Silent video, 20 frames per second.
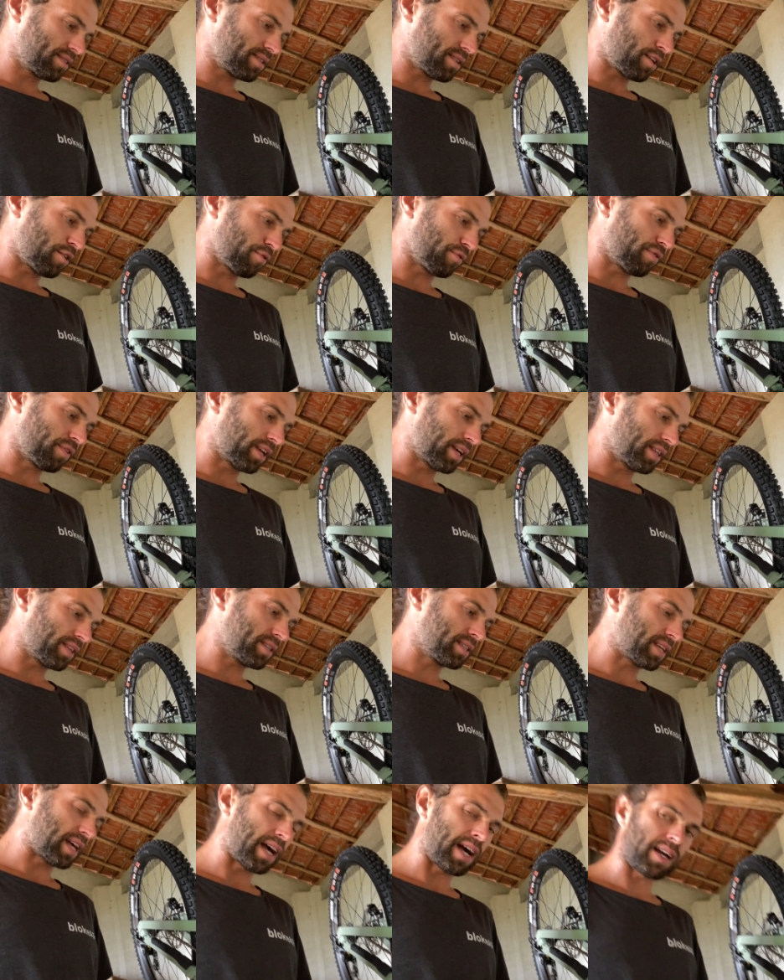Hopefully the
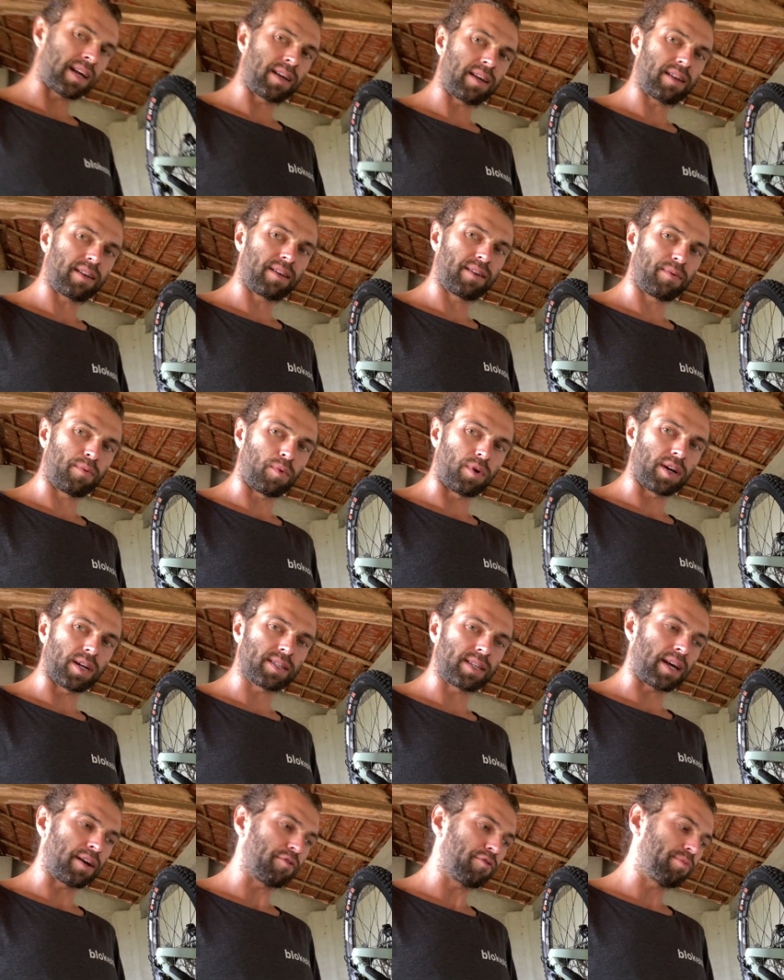sag works
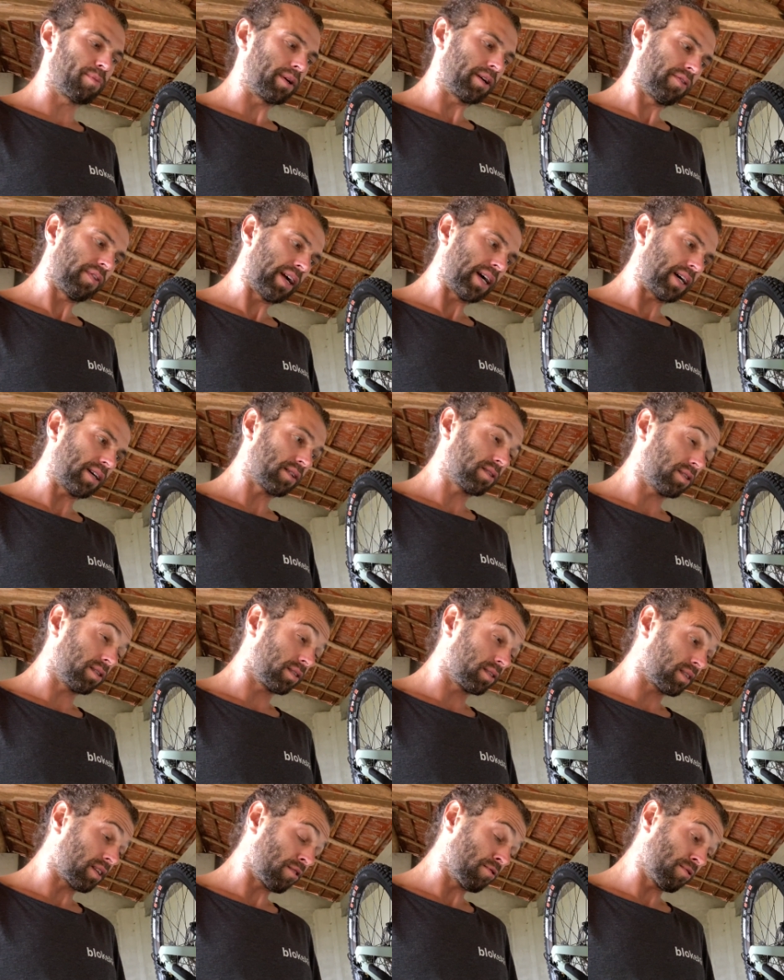out for me on that, because
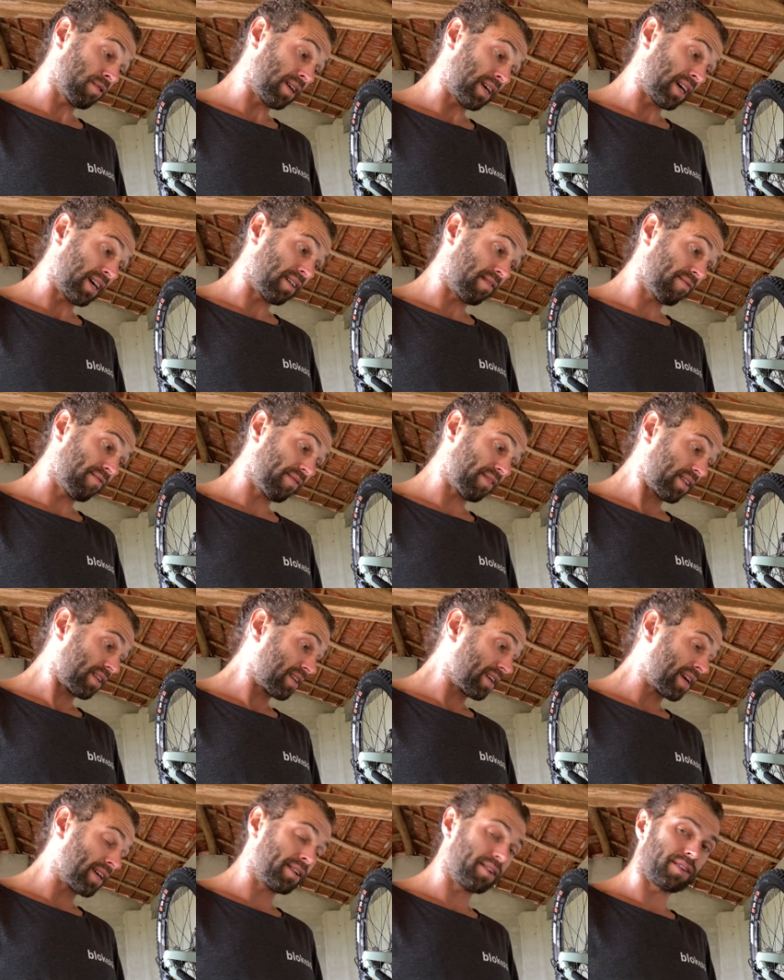I don't have any